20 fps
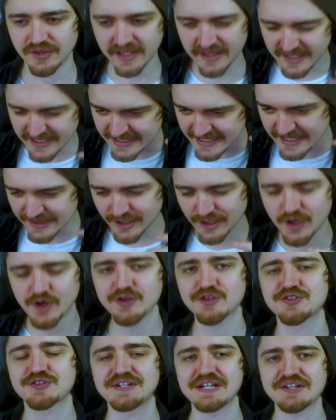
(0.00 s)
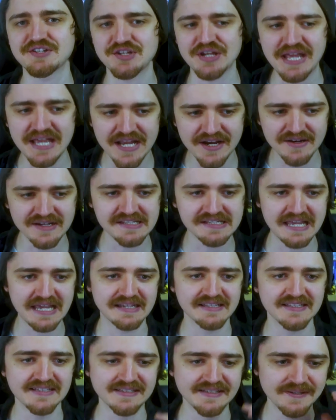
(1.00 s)
The, the, the contradiction here is,
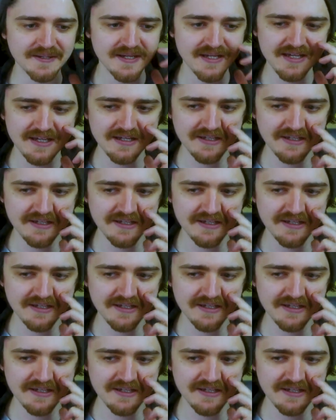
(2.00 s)
Caitlin,